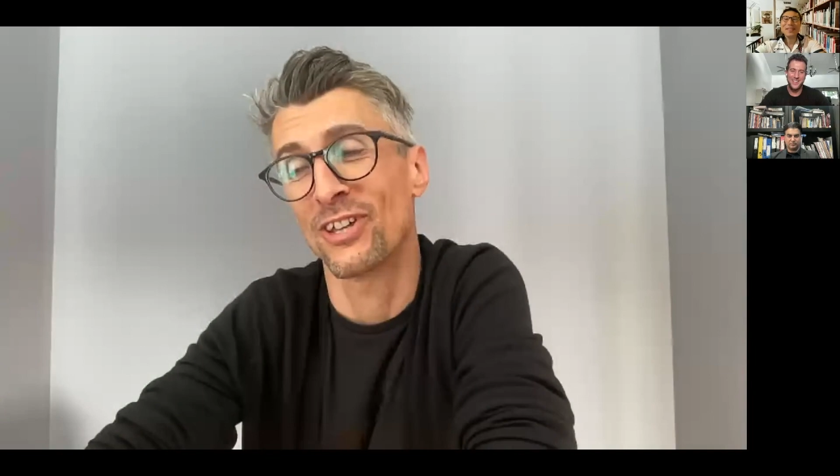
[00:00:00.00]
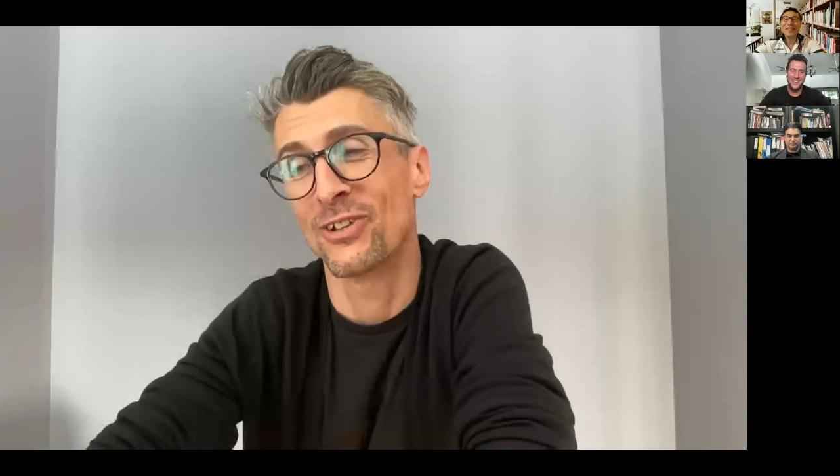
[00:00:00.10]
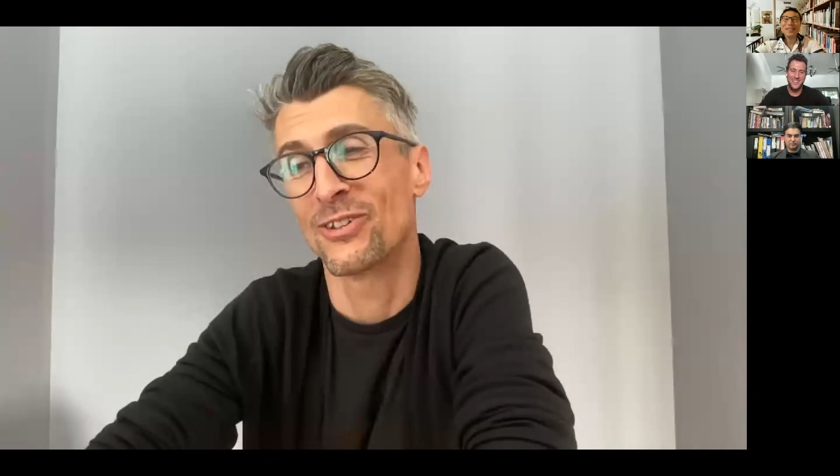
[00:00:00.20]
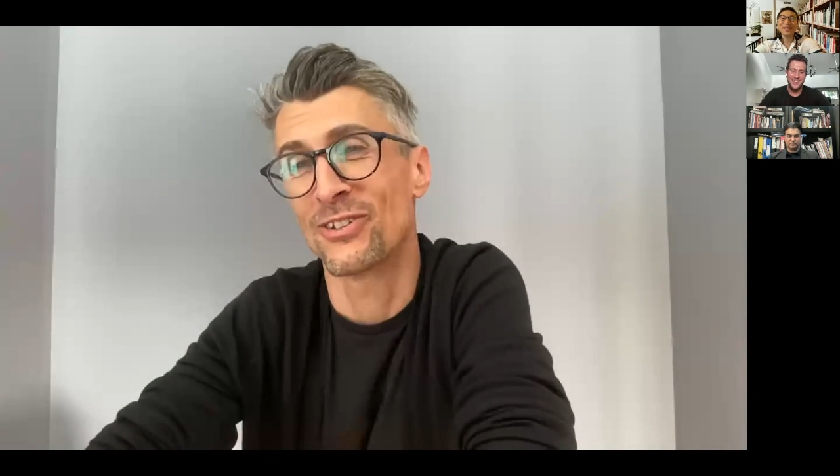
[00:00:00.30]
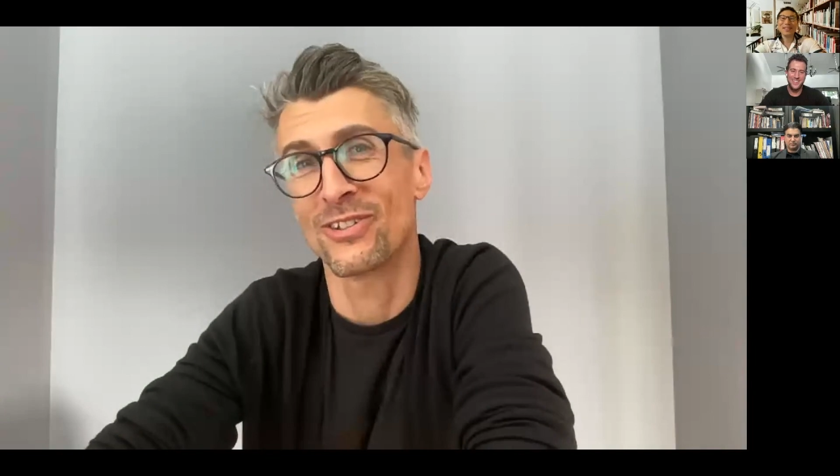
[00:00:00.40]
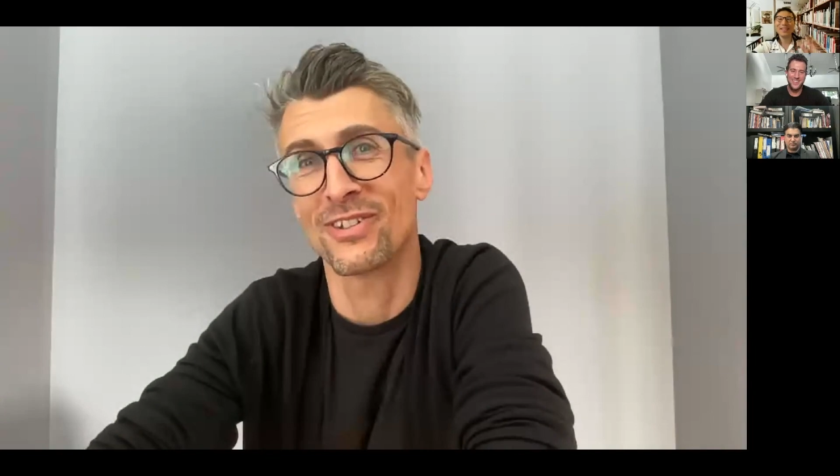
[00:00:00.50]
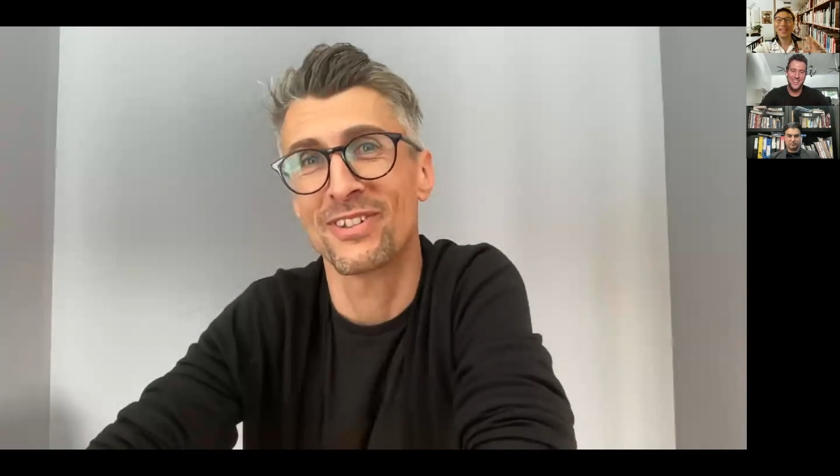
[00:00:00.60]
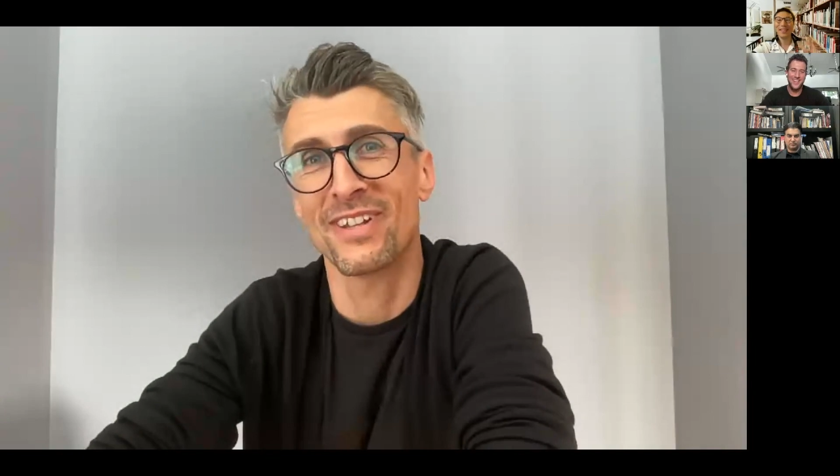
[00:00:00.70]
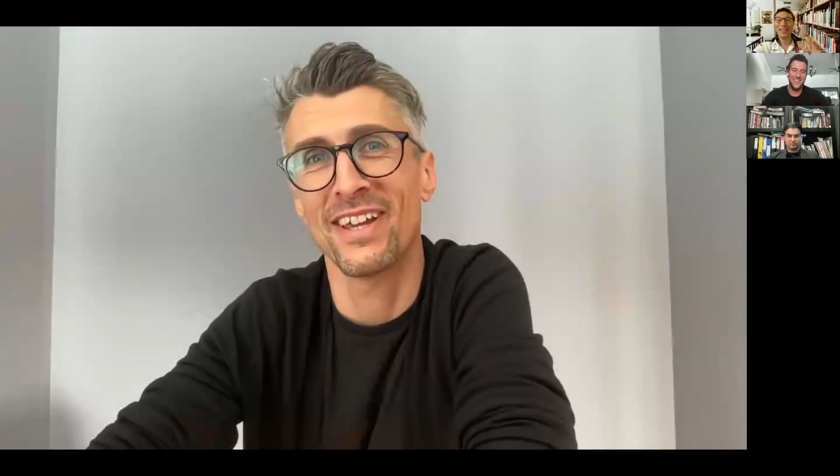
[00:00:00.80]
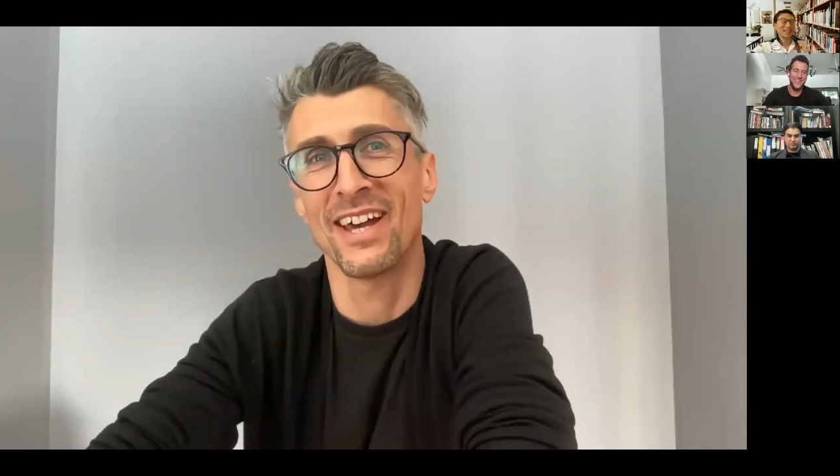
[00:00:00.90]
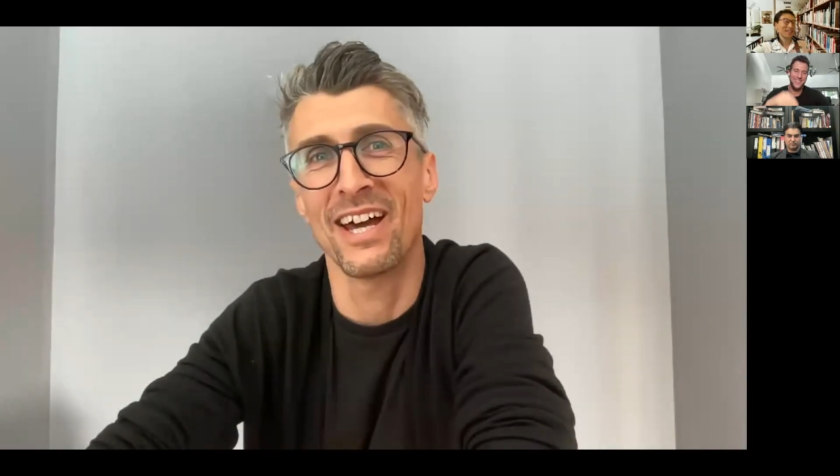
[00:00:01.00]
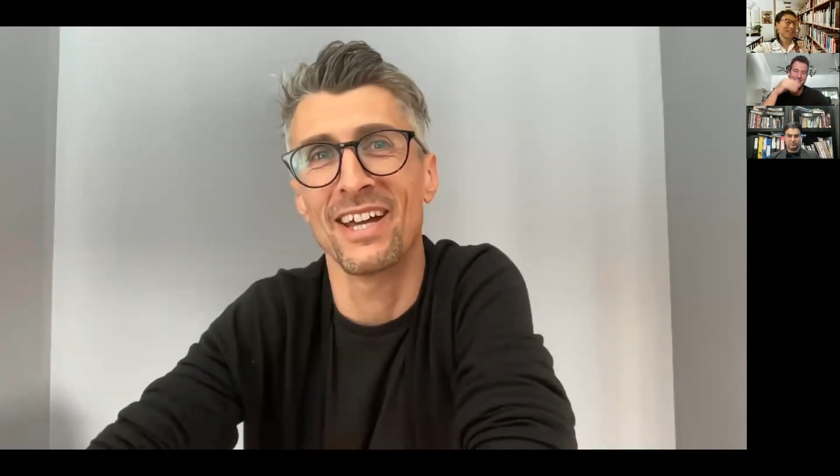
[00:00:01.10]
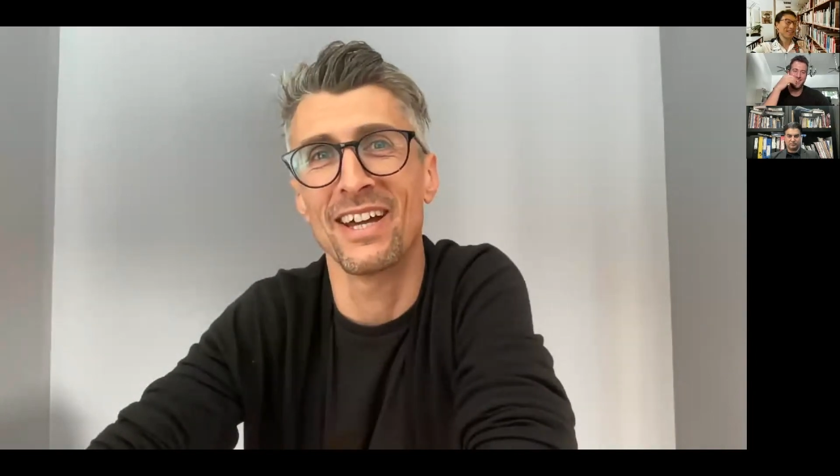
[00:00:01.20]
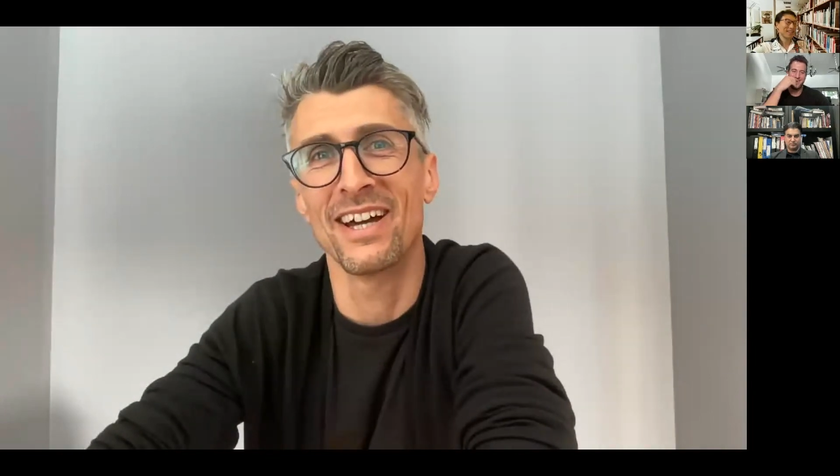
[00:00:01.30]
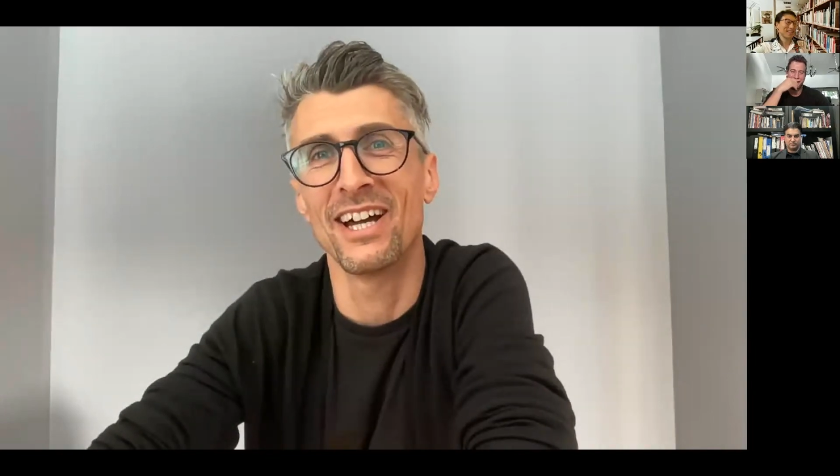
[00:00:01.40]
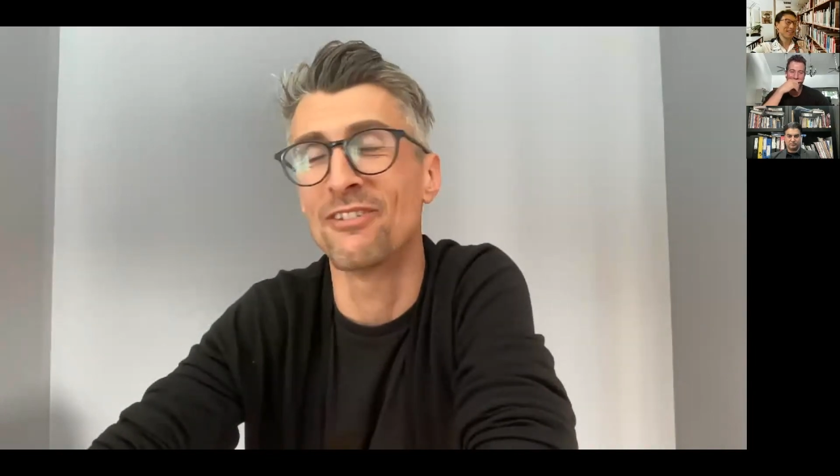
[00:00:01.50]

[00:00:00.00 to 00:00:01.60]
You say, I